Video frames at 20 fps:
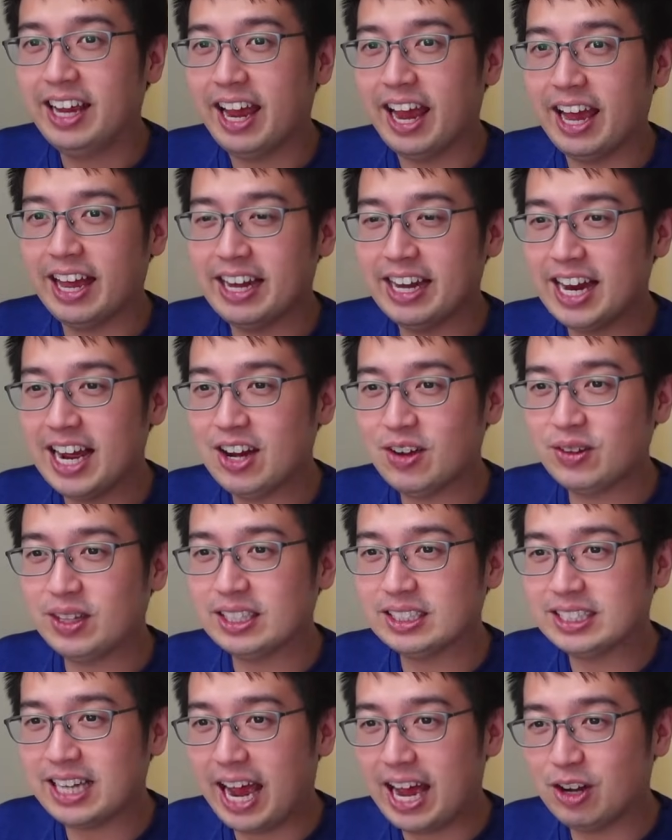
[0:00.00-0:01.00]
and now
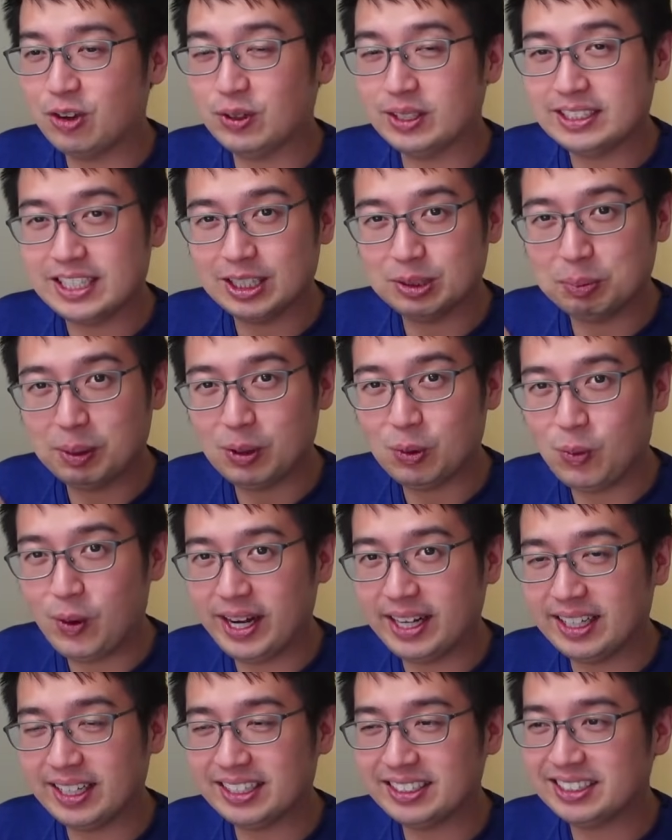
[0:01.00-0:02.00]
this address has been
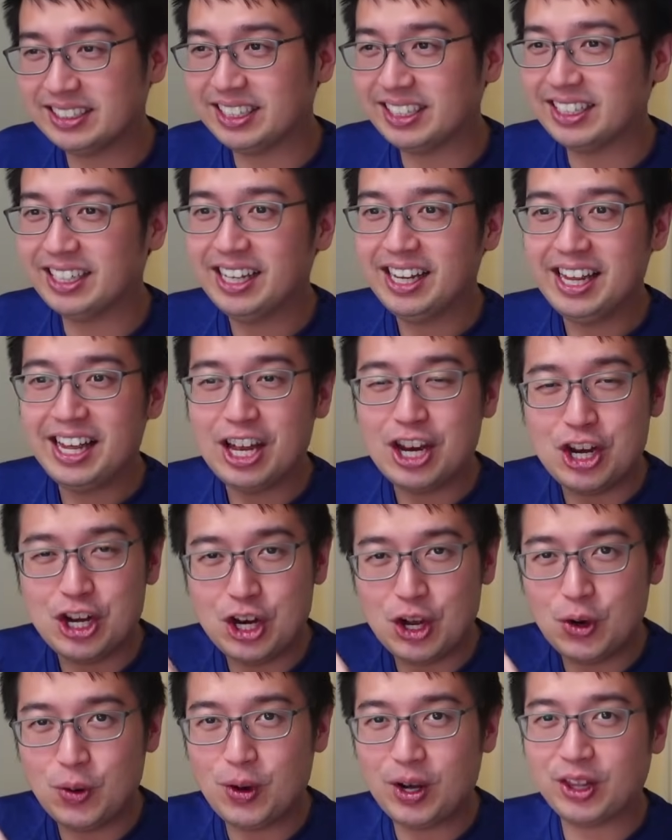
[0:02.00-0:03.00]
whitelisted.
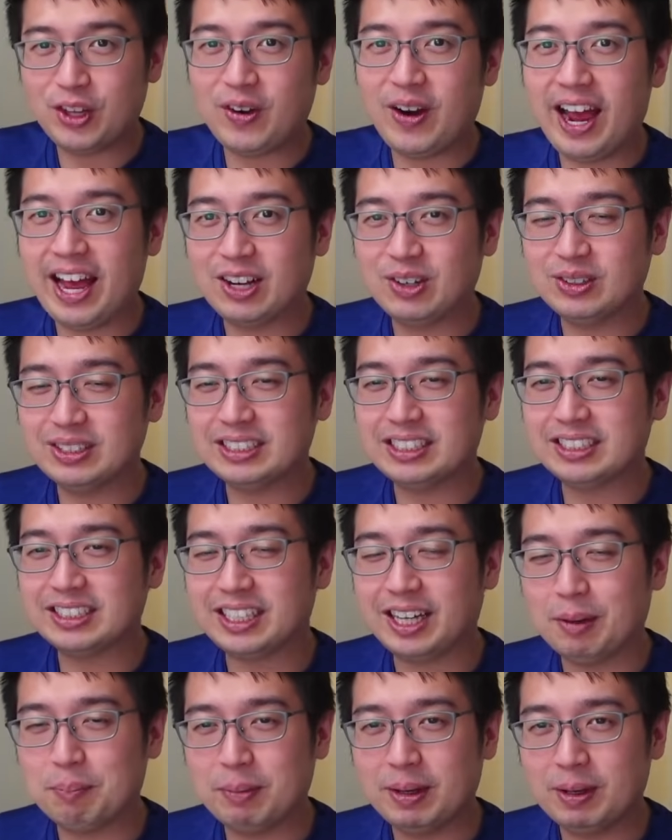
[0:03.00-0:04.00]
No other addresses
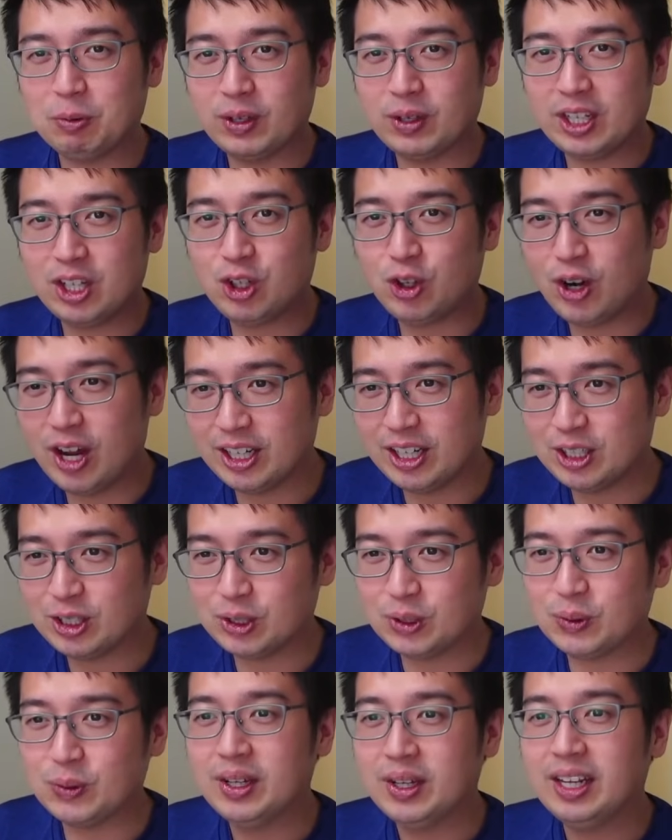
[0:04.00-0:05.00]
can withdrawn
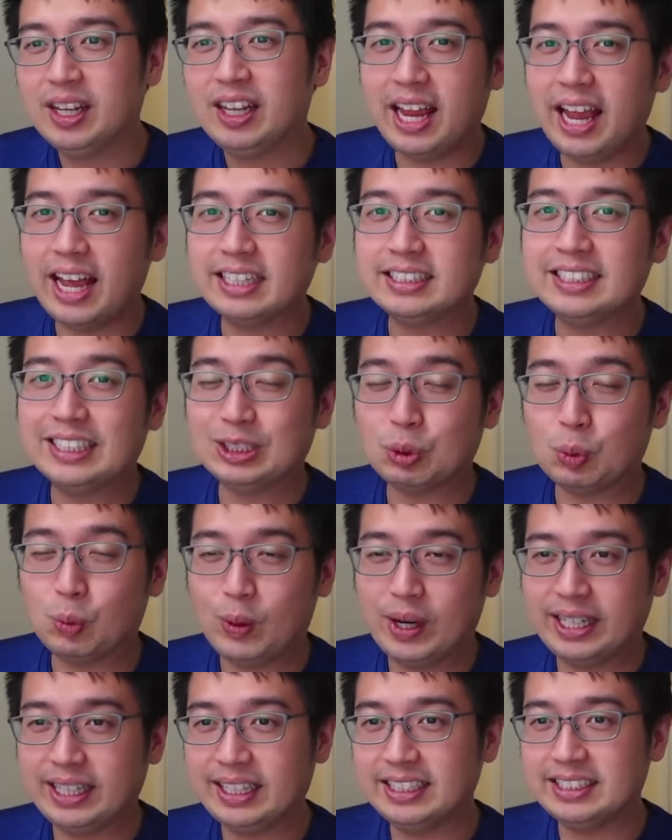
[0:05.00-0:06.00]
to, and since
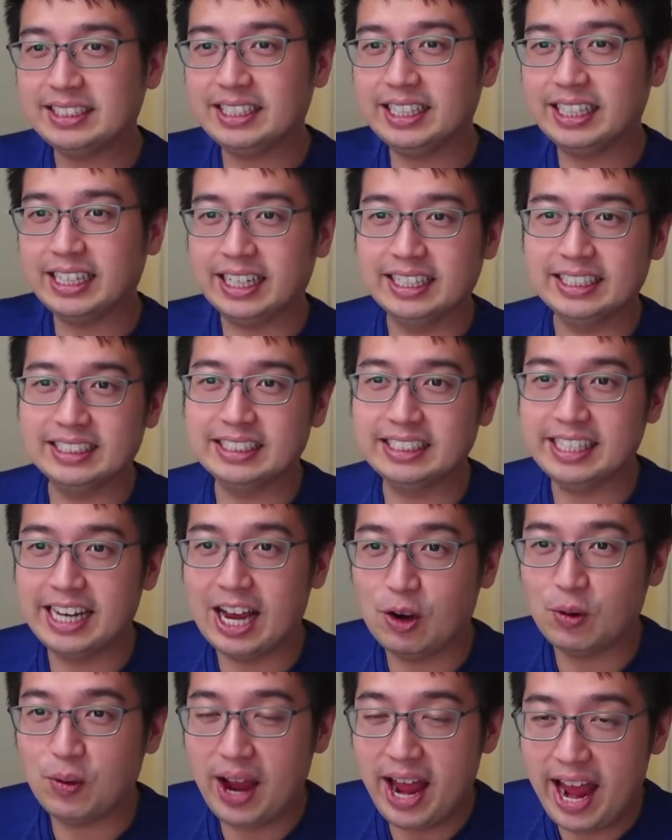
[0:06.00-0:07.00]
whitelisting is
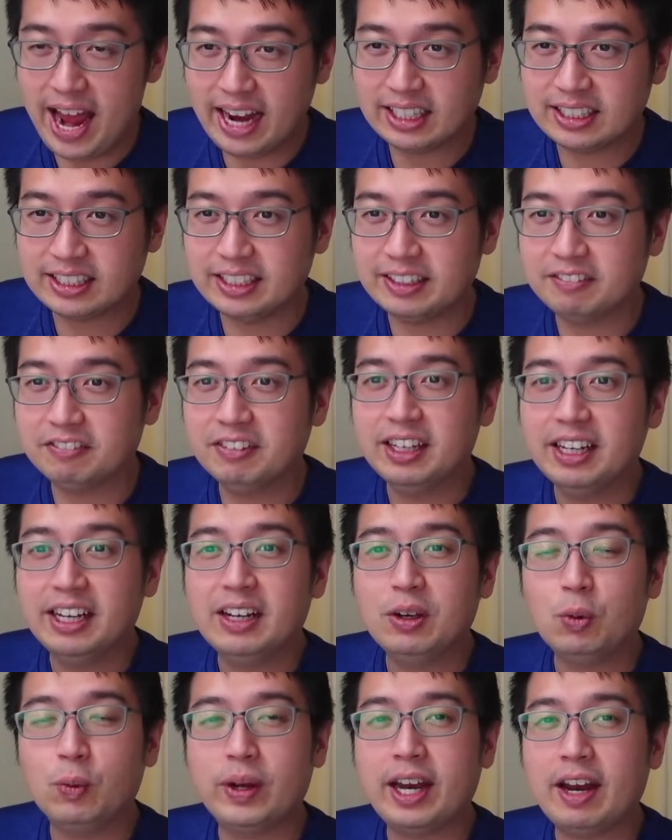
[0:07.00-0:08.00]
now active,
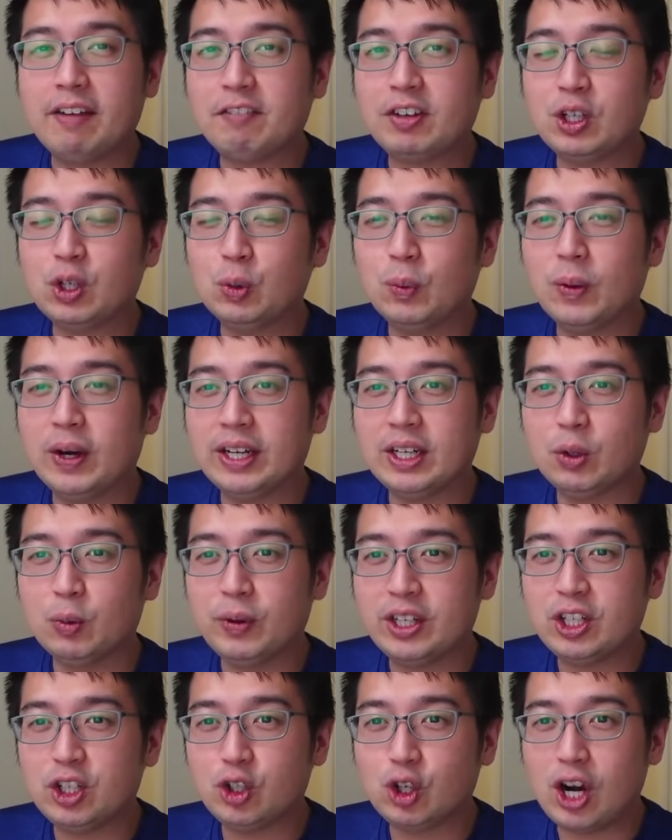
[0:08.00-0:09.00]
whenever you want to
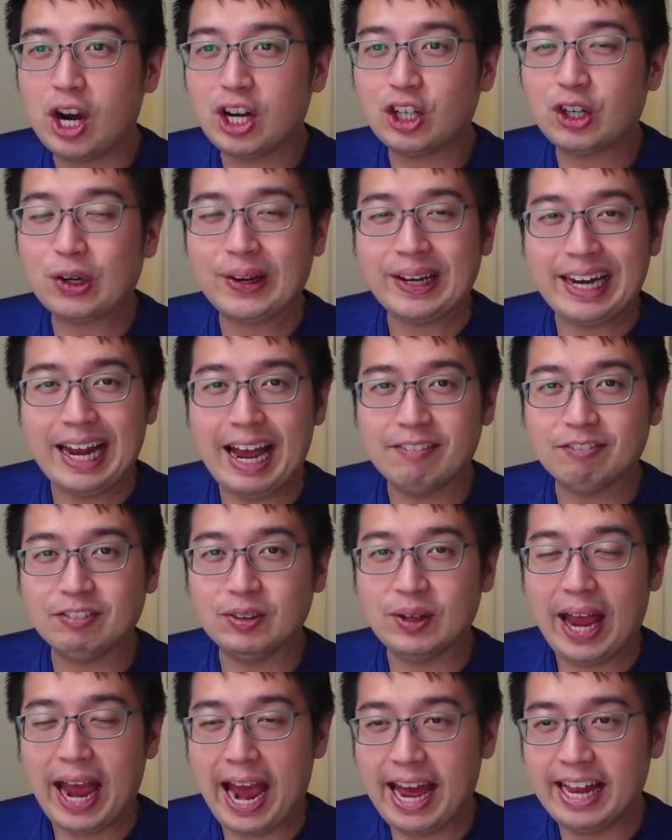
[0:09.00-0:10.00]
withdraw, you're going to have
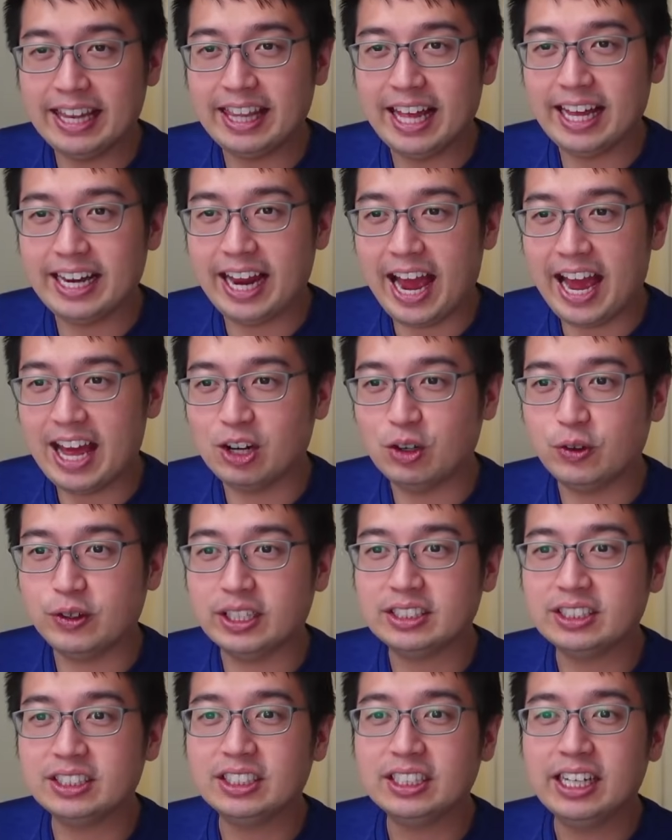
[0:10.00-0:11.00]
to add that
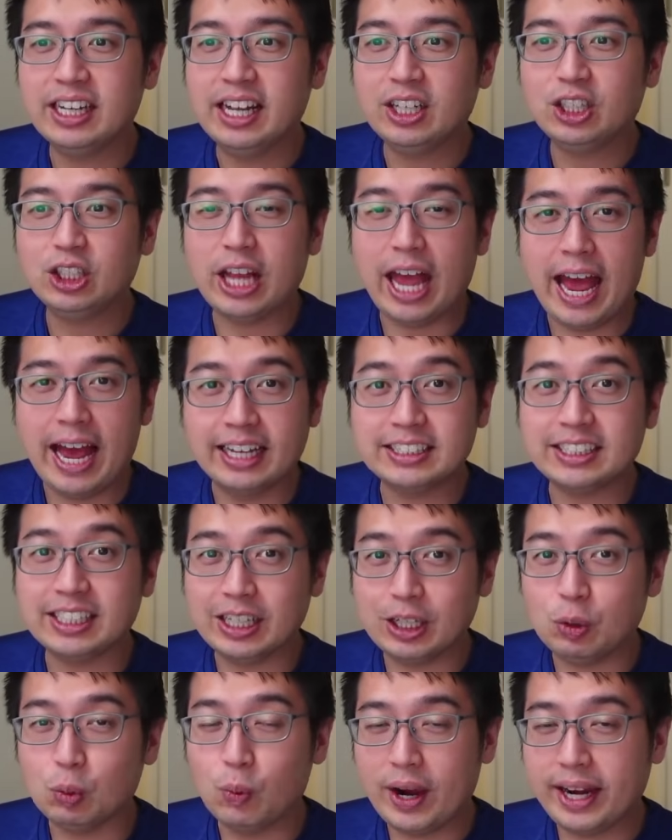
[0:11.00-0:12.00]
address as
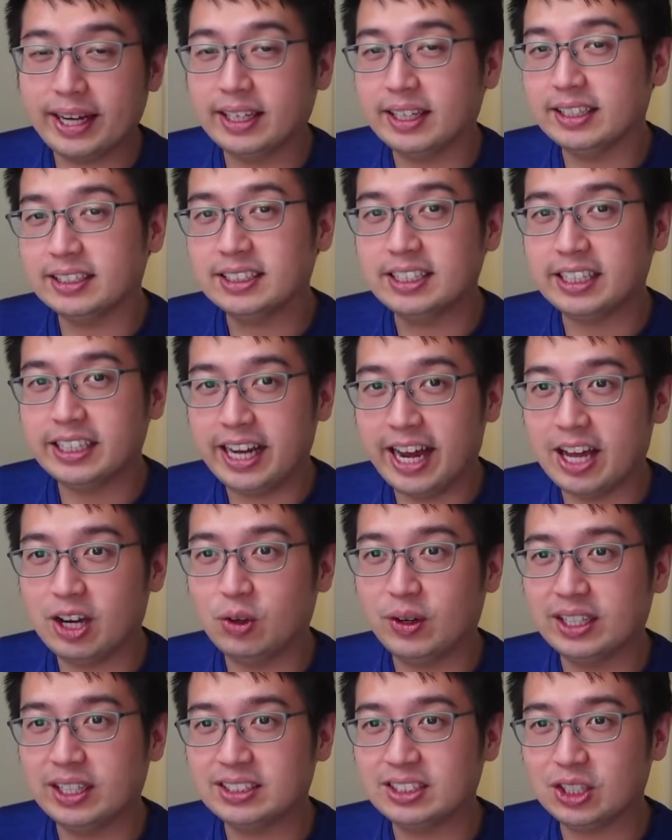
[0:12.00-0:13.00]
a whitelisted
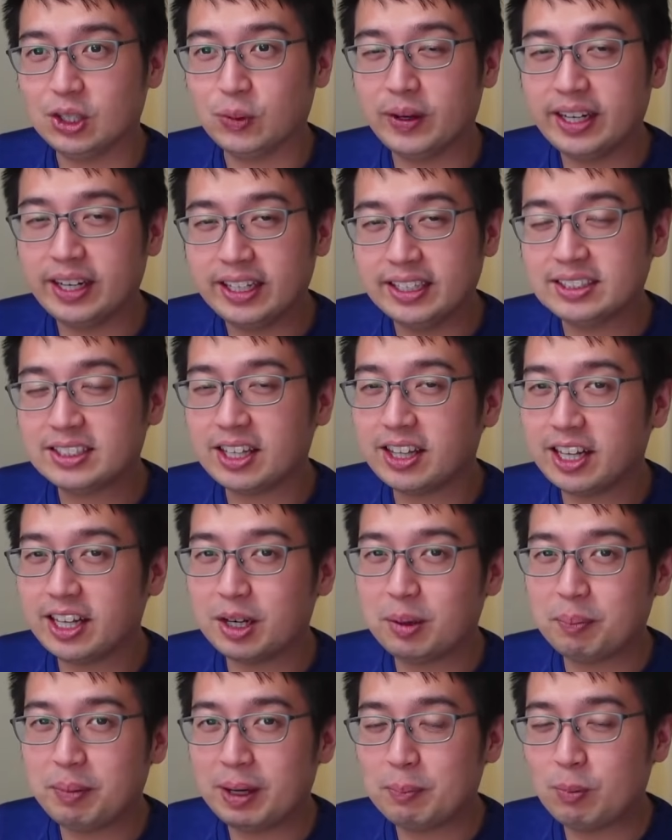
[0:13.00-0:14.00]
address. So it is a
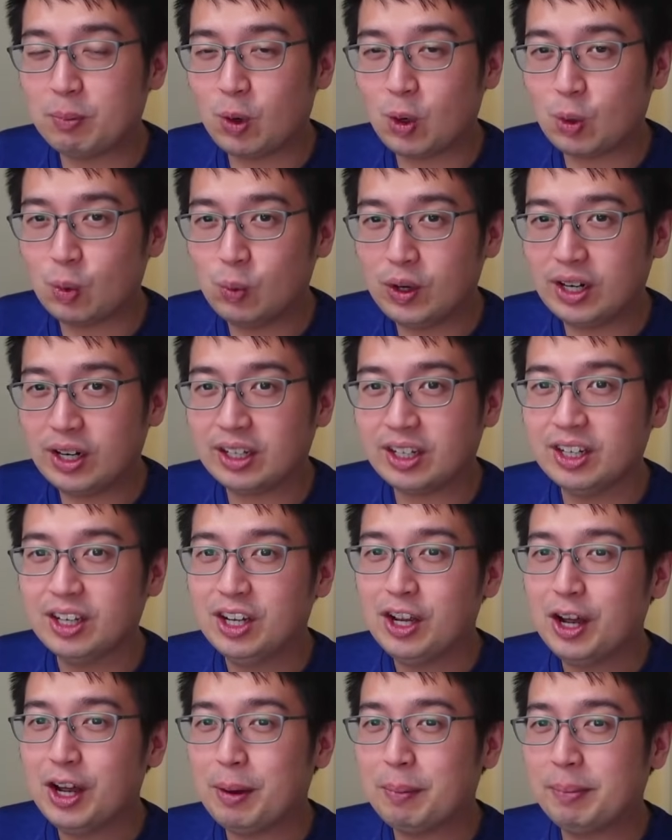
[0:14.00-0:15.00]
little bit more work,
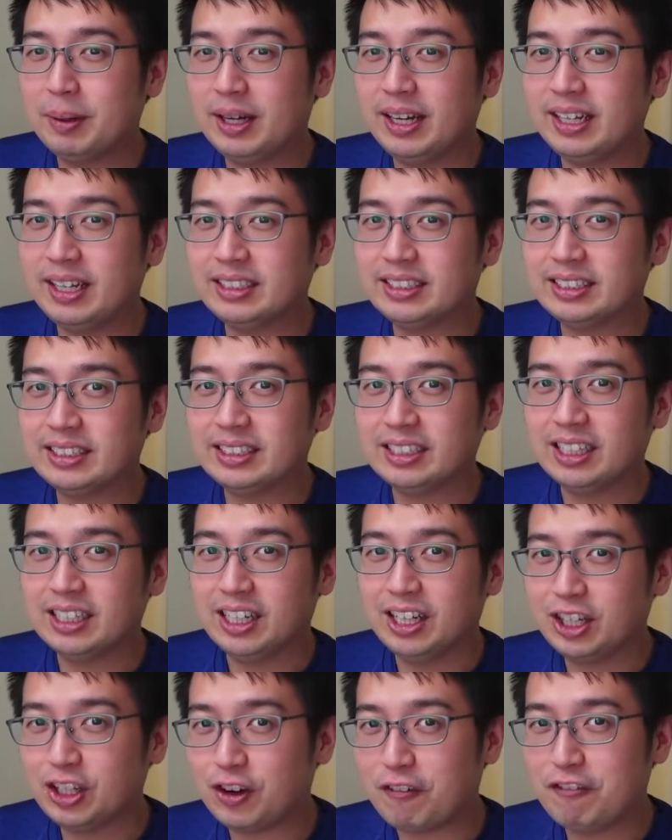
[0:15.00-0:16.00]
but
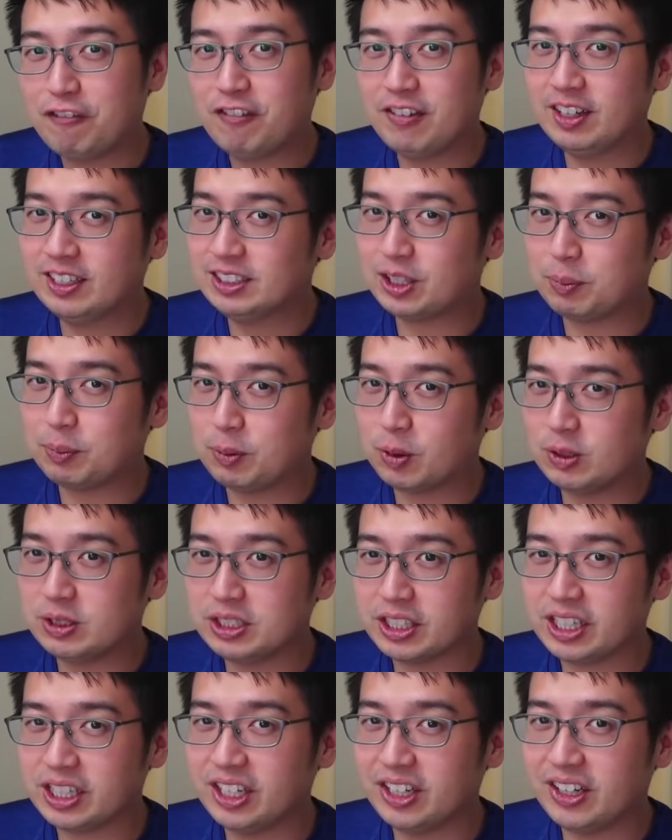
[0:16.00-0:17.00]
your funds are more
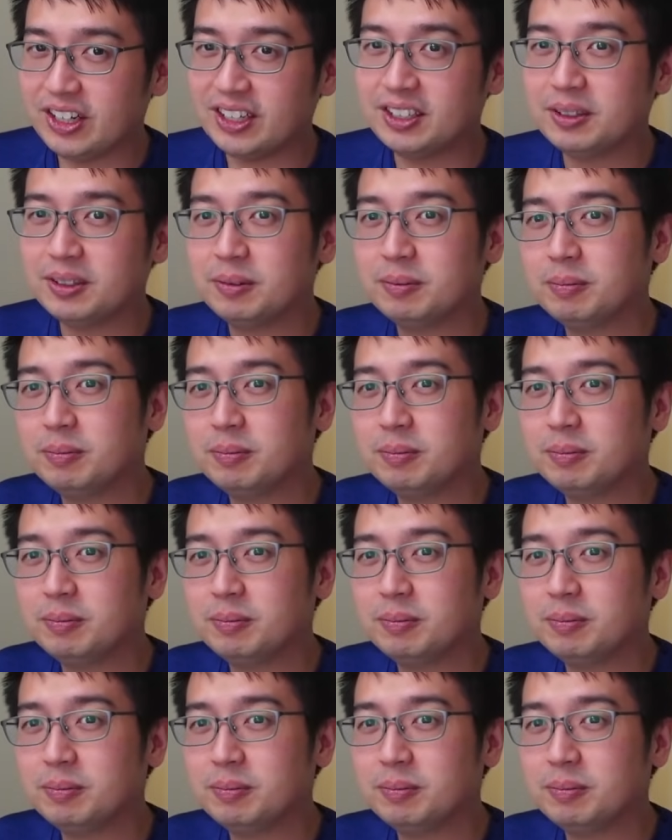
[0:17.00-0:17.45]
secure.